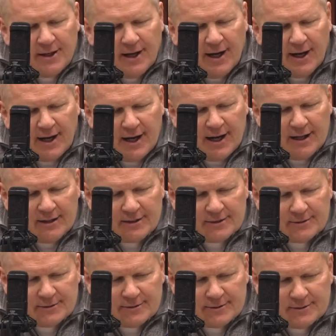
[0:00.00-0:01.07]

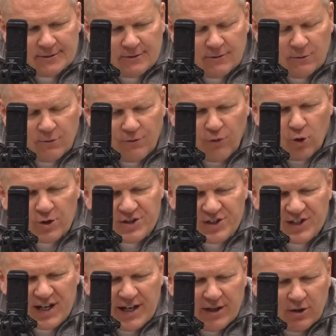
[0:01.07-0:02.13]
for
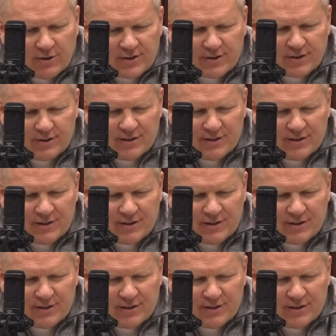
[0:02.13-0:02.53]
sales